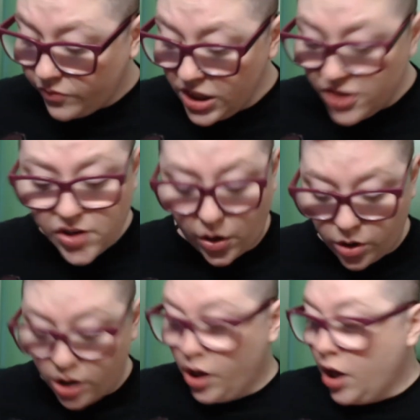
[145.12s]

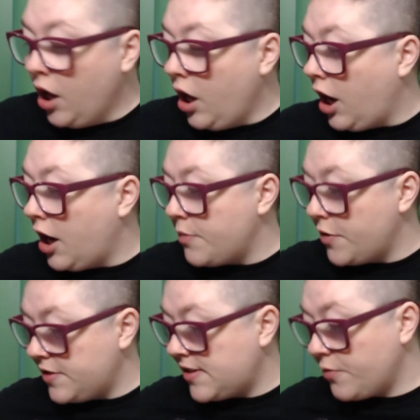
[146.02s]
So
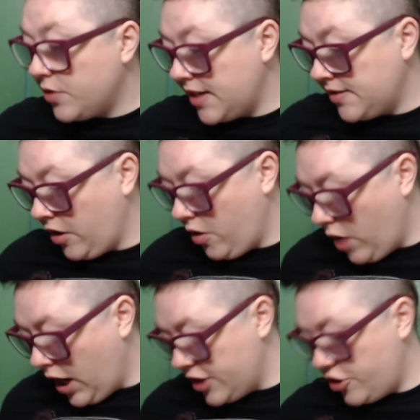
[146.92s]
several days ago
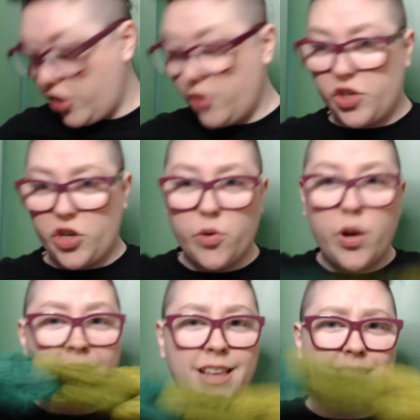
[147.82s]
I showed you
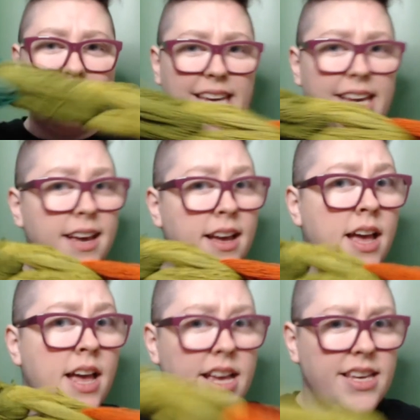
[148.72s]
the
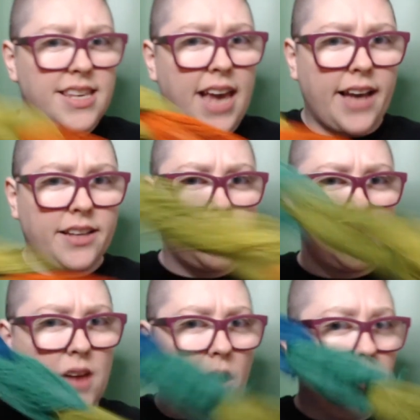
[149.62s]
Yak
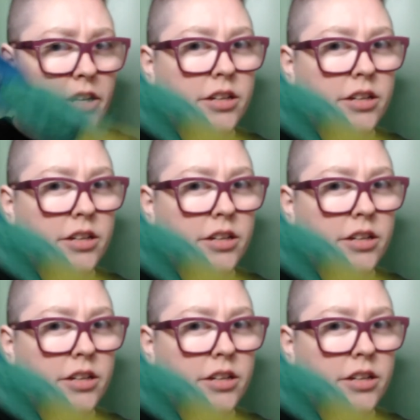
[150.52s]
sock